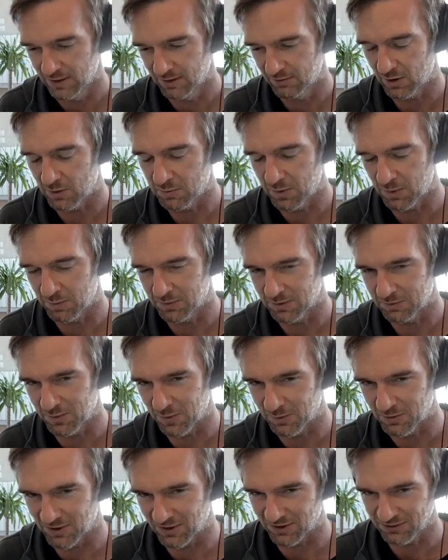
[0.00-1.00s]
very popular
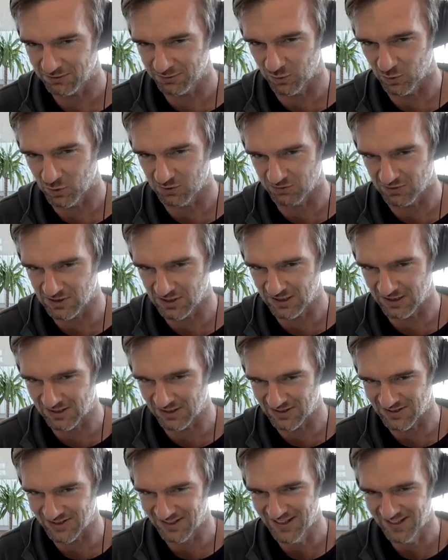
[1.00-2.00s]
podcast, Forging
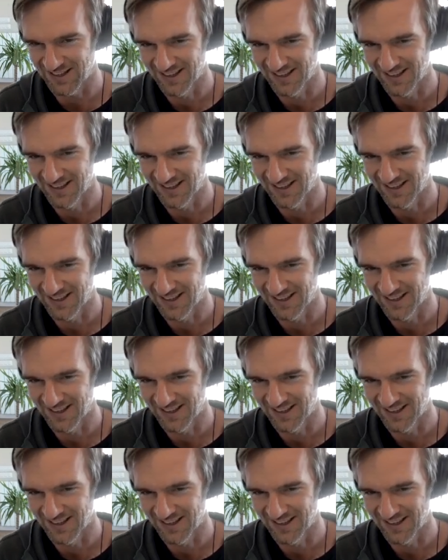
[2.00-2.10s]
Resilience,